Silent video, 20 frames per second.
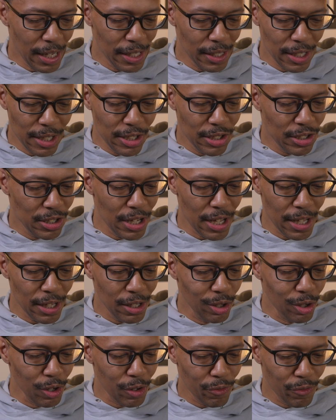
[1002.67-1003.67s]
these did
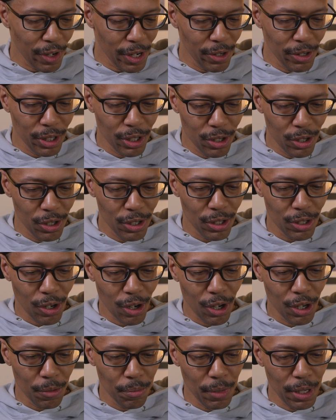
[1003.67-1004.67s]
look very good
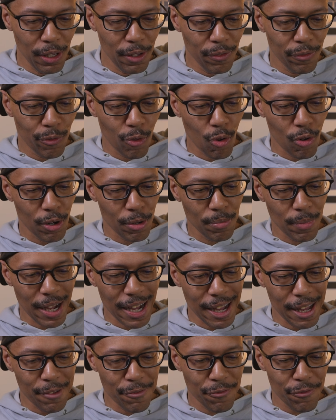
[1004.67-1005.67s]
on me for
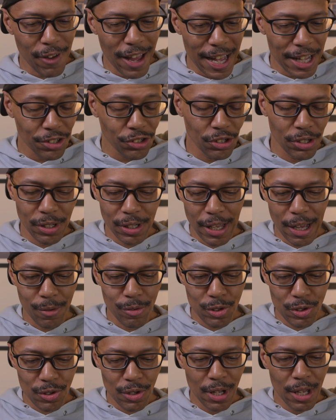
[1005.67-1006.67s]
my fashion. That
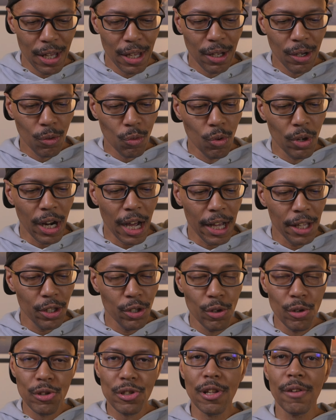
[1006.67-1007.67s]
was what I
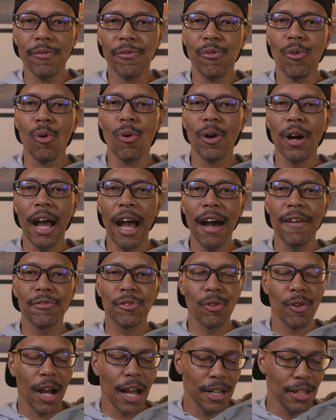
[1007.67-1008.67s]
used them for
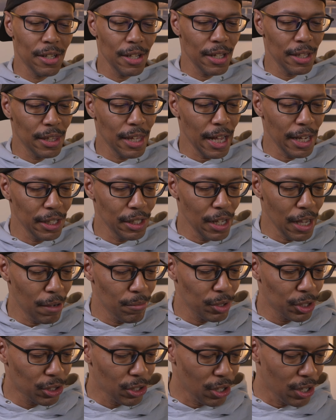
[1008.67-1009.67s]
after I did that
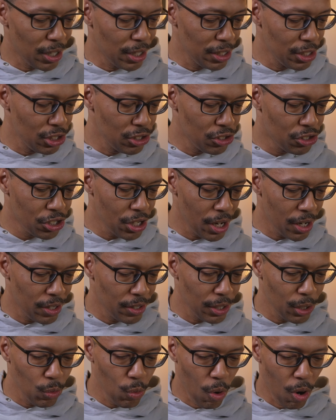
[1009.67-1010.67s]
Yamathon
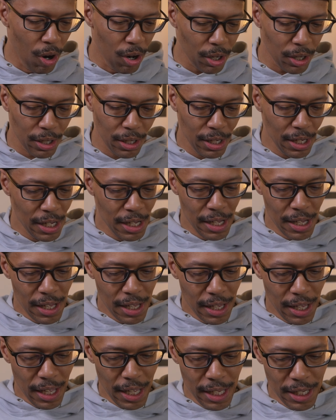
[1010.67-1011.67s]
charity walk.
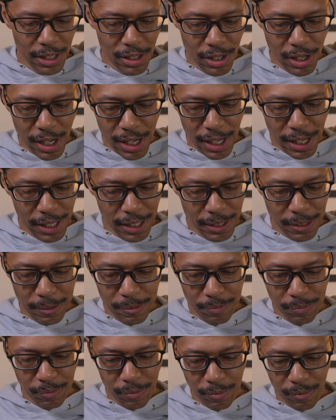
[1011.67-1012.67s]
And
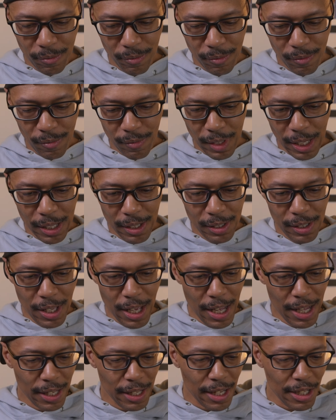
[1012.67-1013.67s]

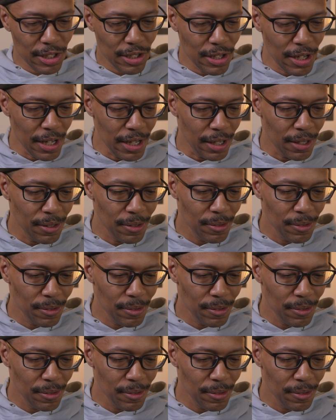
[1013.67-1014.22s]
yeah, that's it.